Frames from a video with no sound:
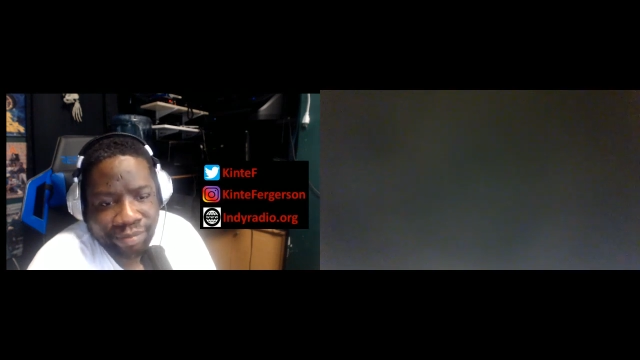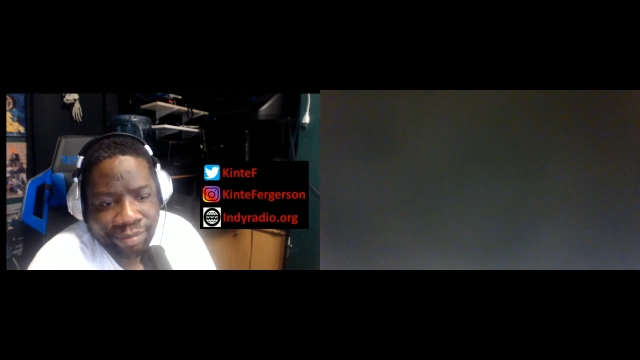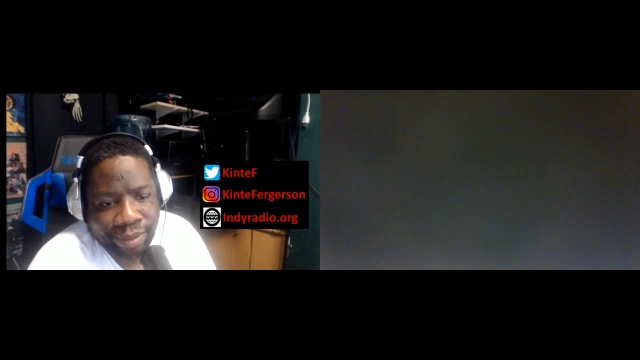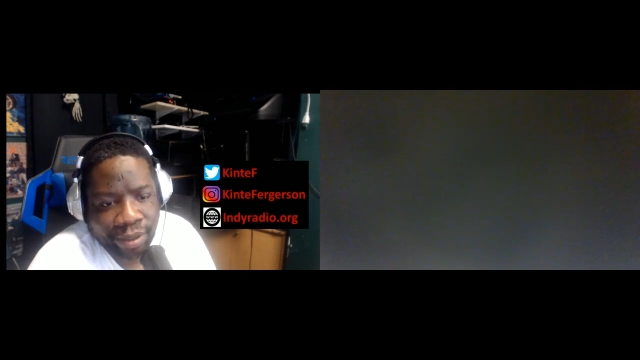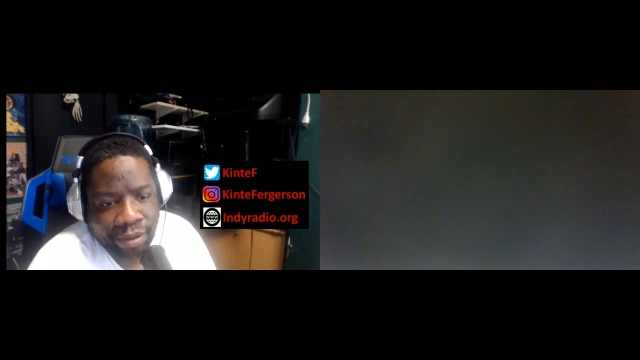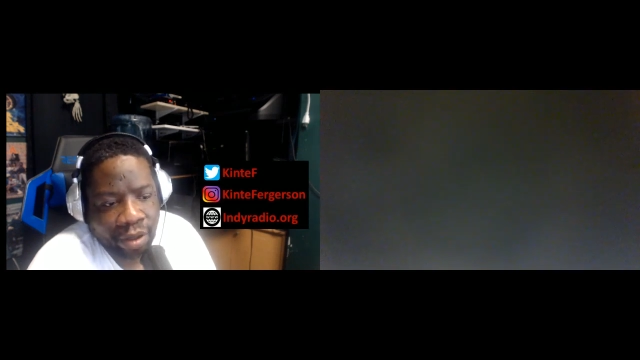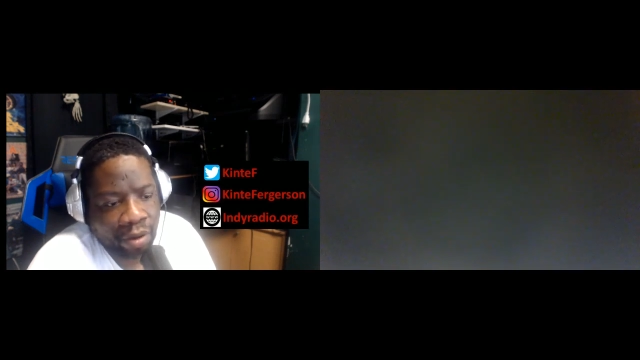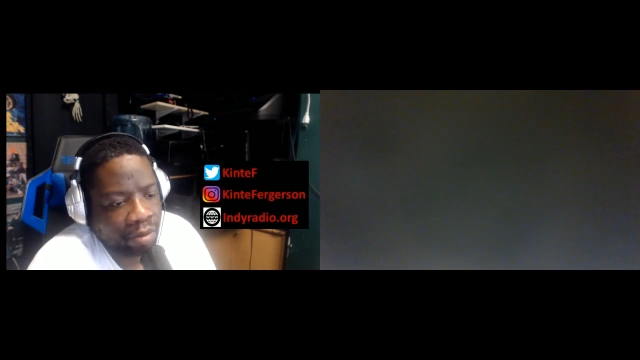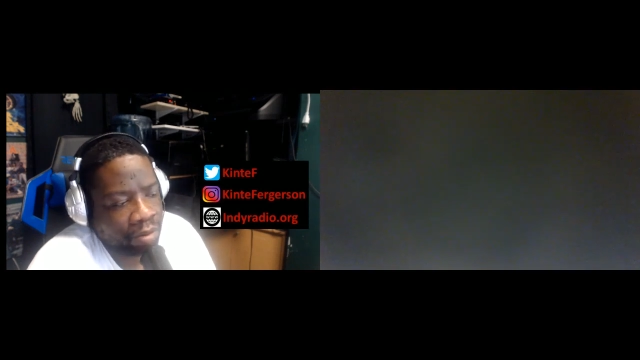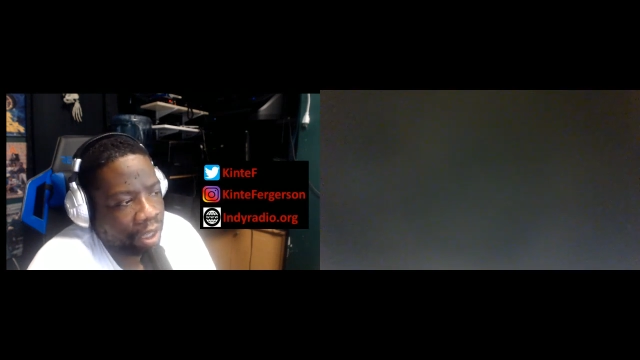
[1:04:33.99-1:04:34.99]
you know, the
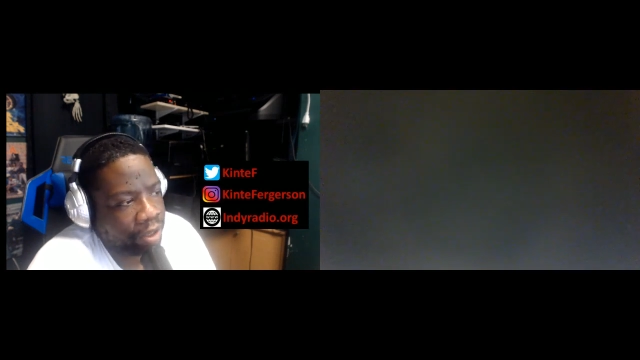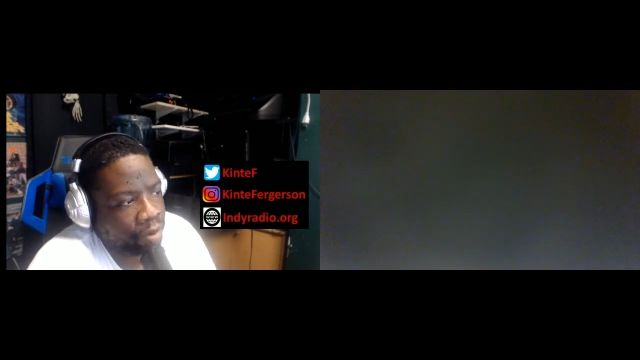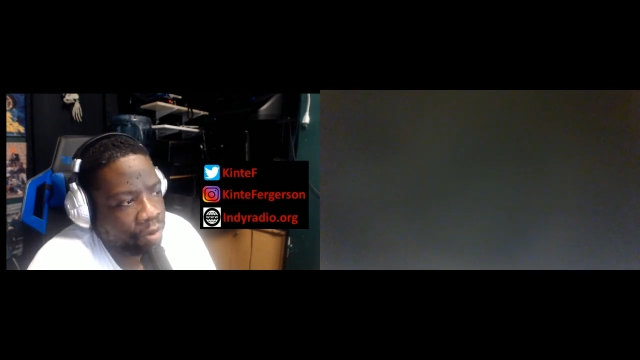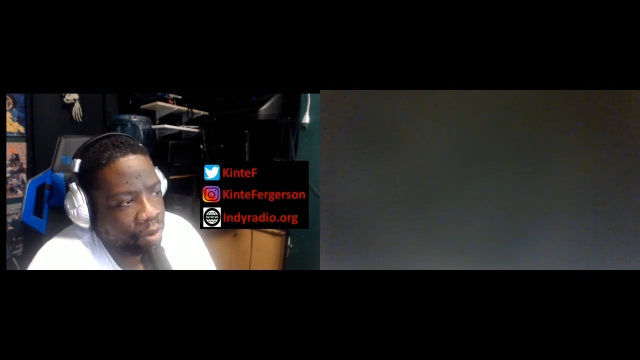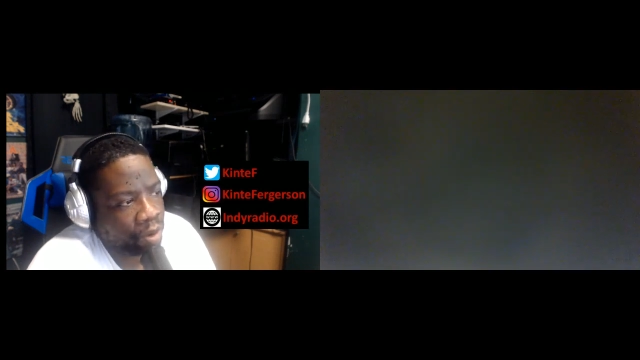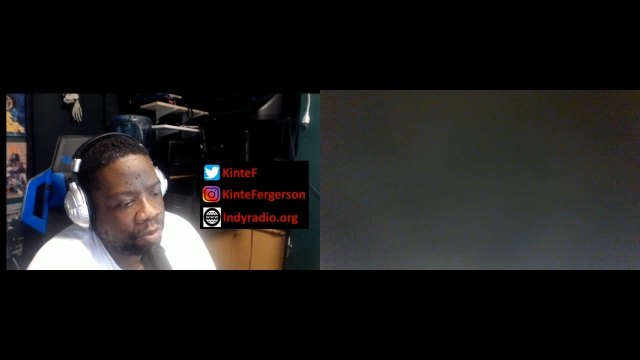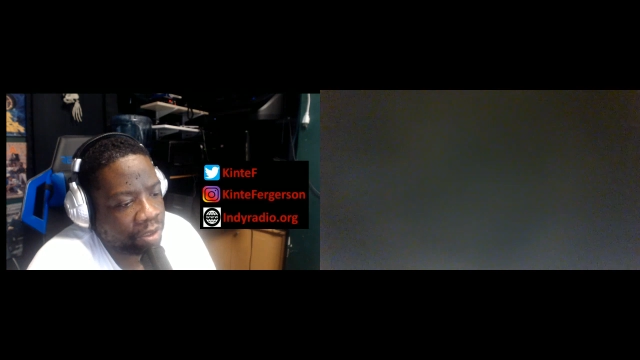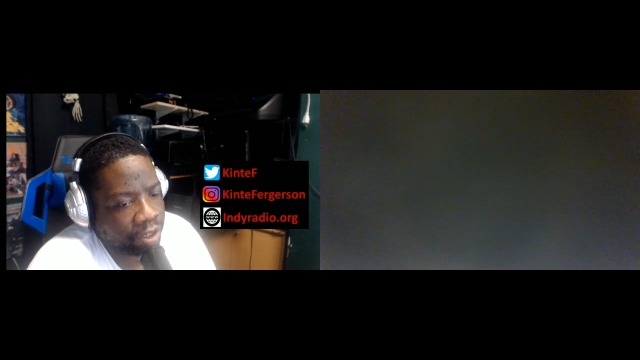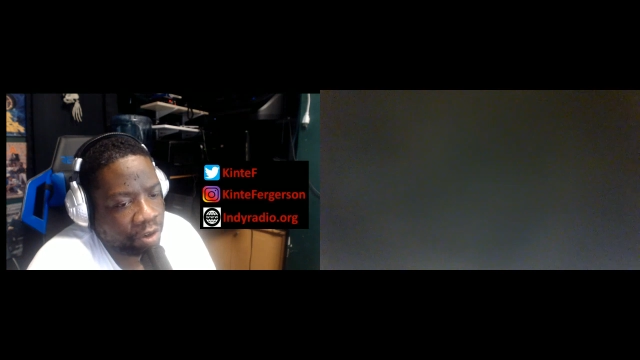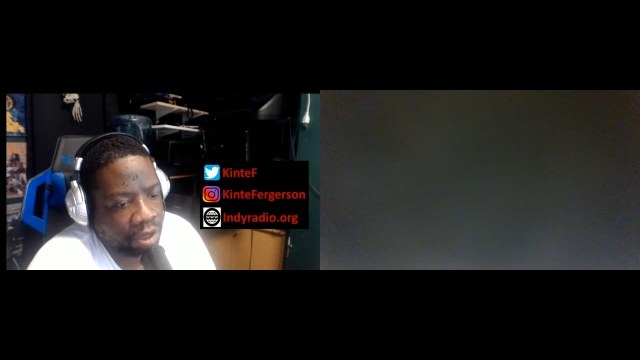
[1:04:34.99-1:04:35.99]
whole like, oh, you almost
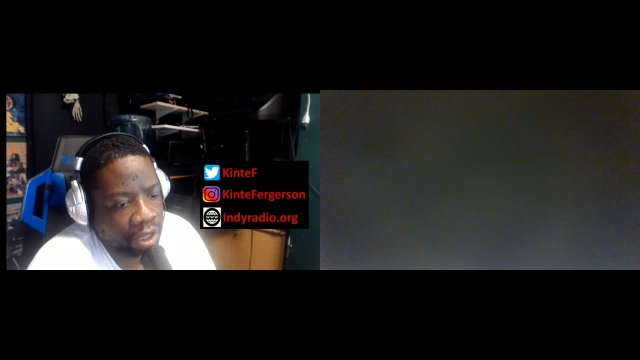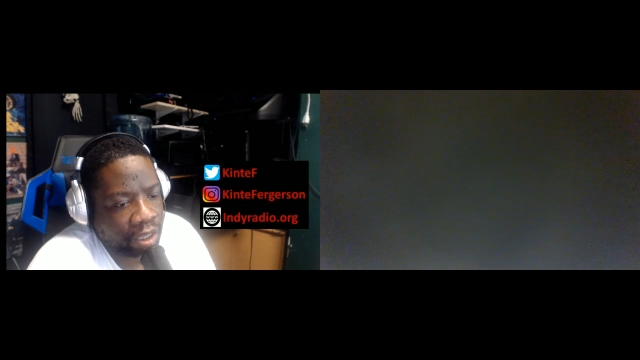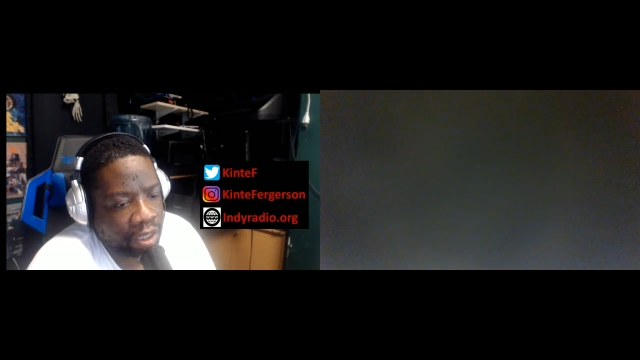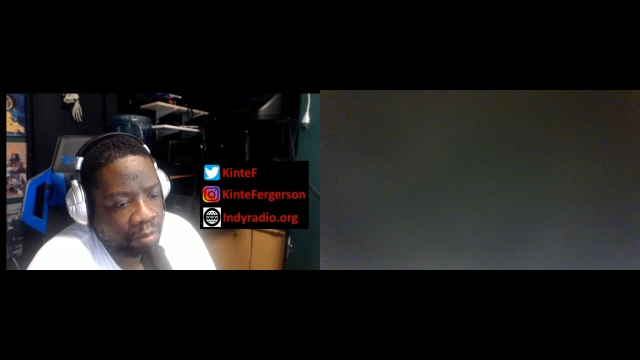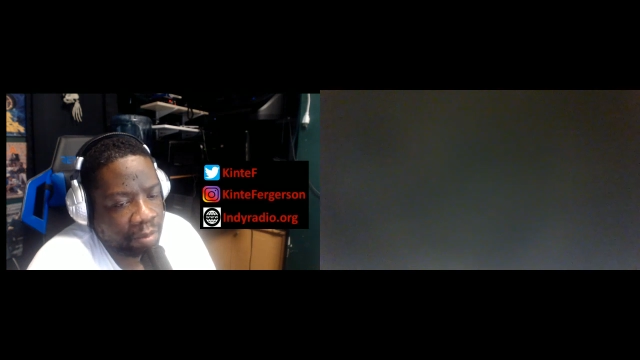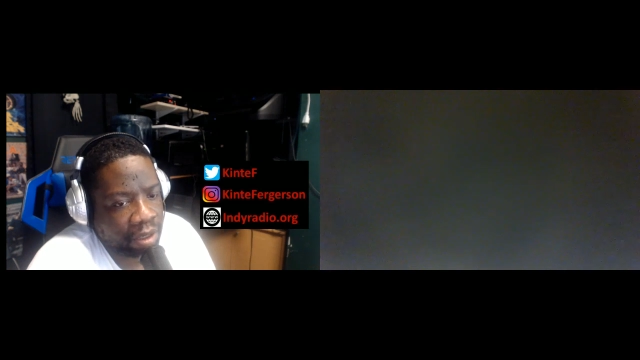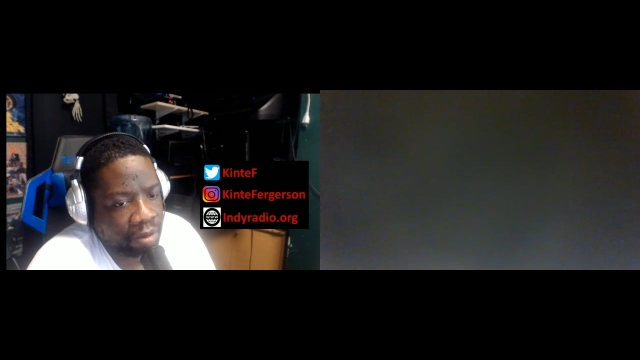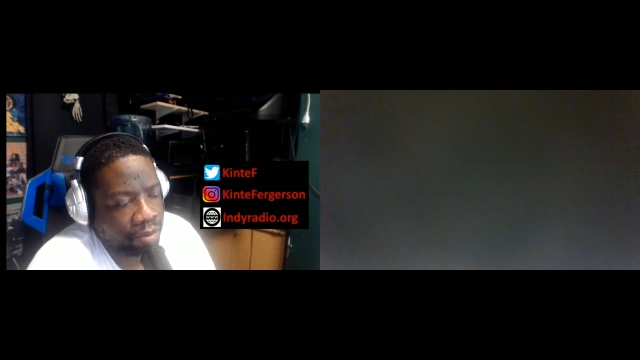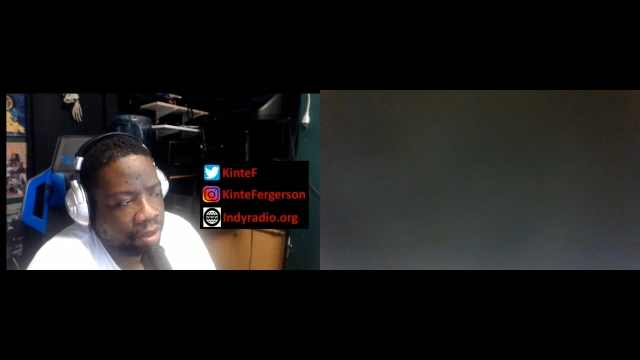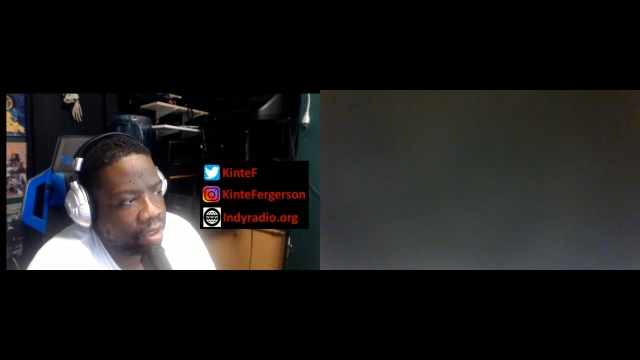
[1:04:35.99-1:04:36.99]
like you're lucky to be with